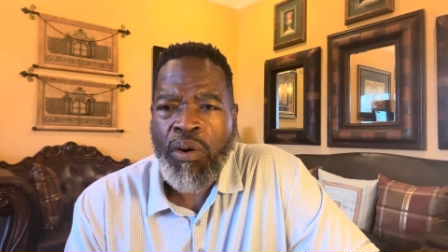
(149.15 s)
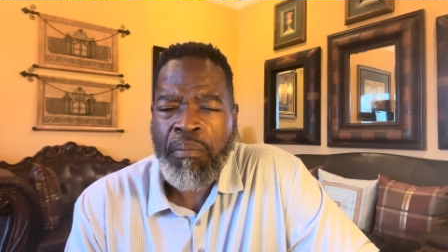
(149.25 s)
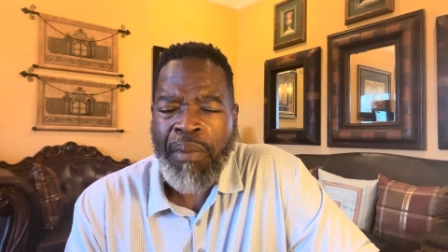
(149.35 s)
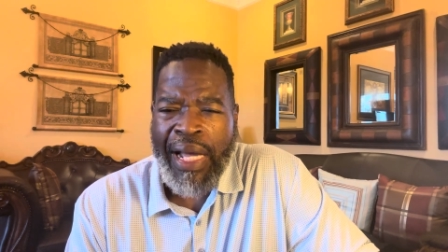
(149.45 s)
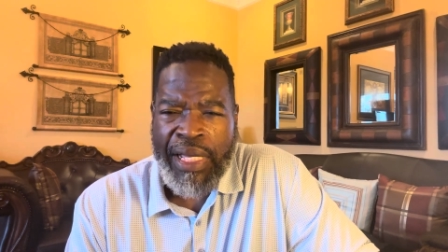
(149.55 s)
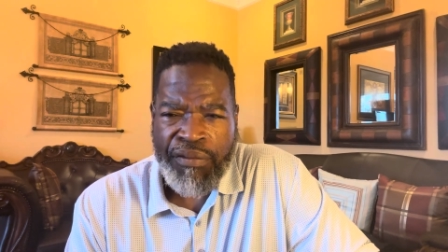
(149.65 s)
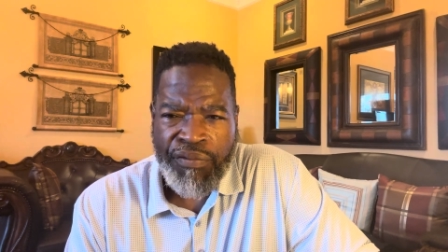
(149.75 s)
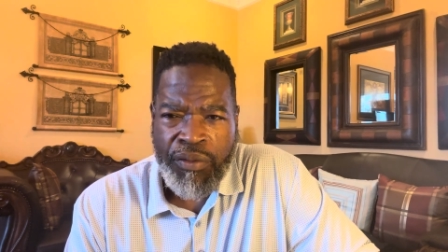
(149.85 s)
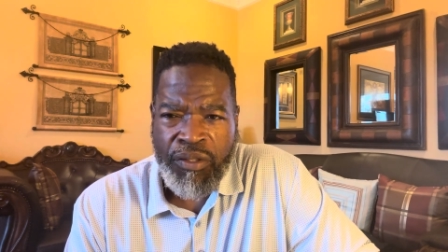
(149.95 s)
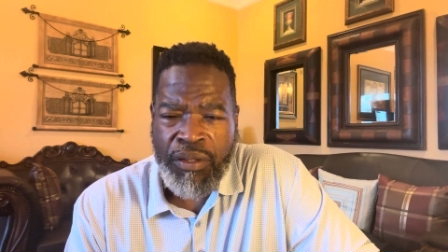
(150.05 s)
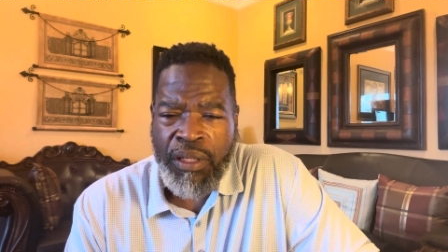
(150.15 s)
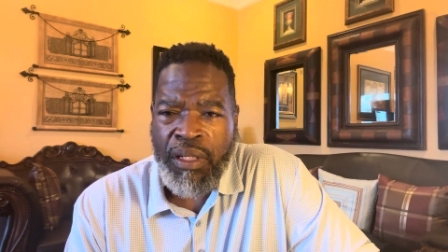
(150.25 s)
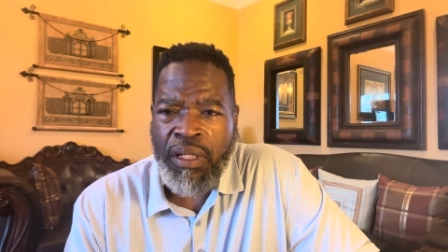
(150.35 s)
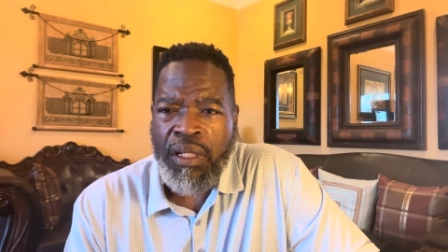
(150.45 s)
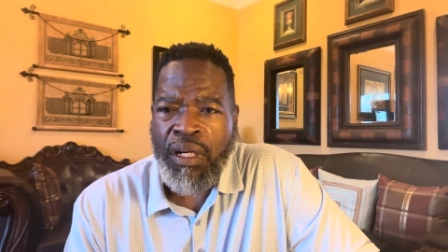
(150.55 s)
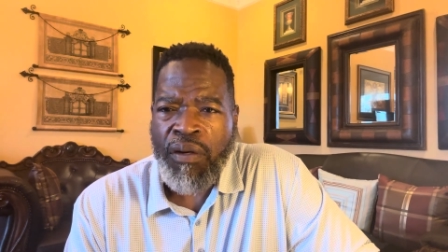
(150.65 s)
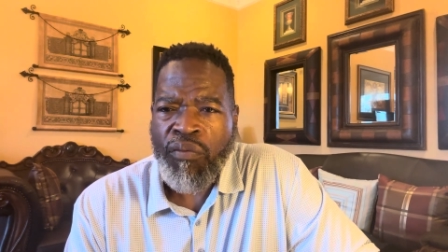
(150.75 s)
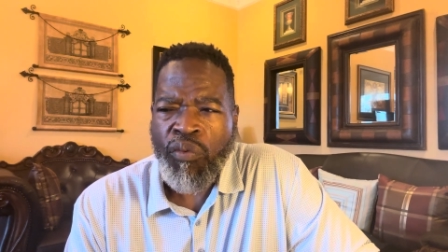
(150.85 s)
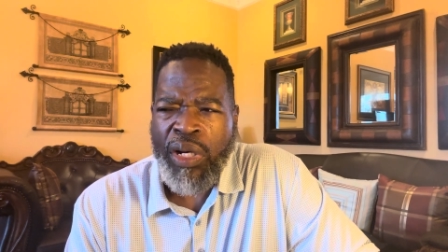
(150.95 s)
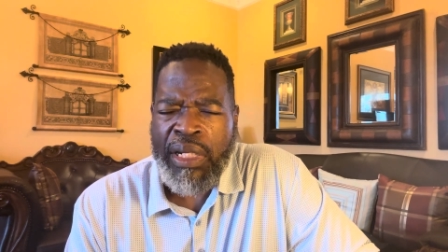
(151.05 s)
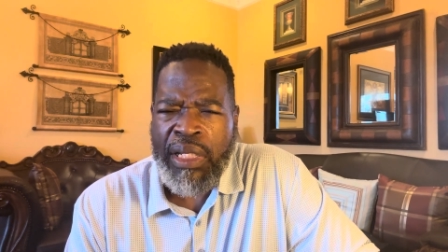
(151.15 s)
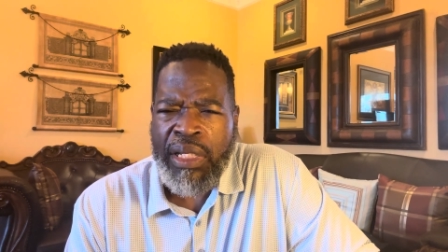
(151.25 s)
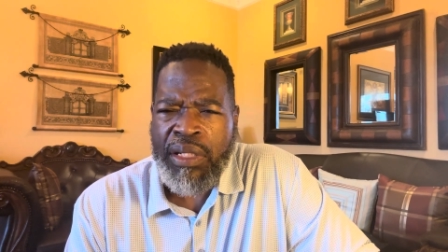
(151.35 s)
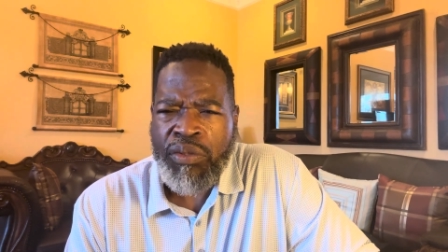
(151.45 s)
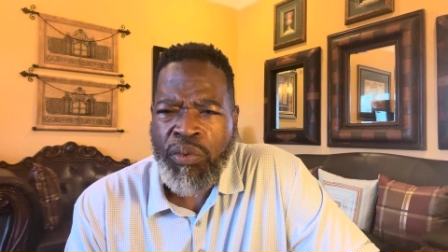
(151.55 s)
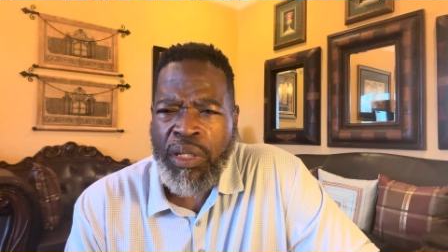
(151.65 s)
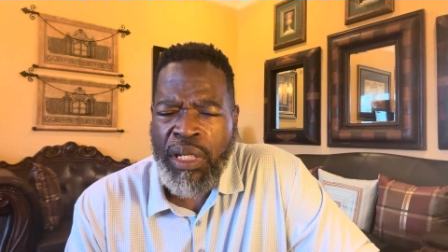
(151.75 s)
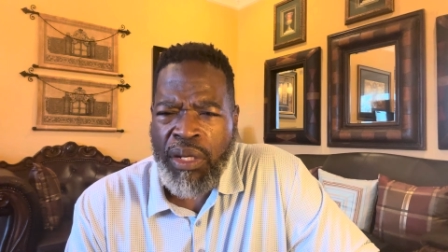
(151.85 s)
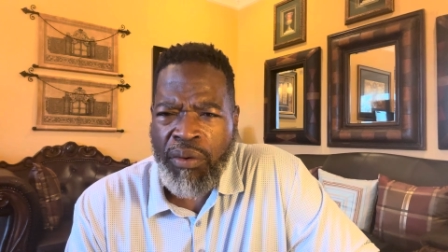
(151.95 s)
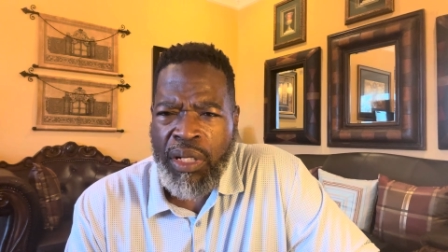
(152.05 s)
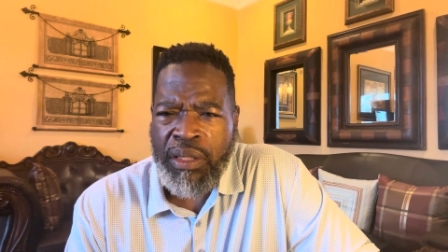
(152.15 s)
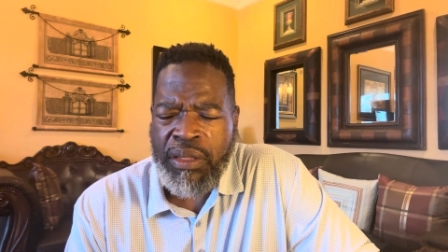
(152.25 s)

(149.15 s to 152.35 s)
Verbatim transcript: mindful of what it is we're hearing.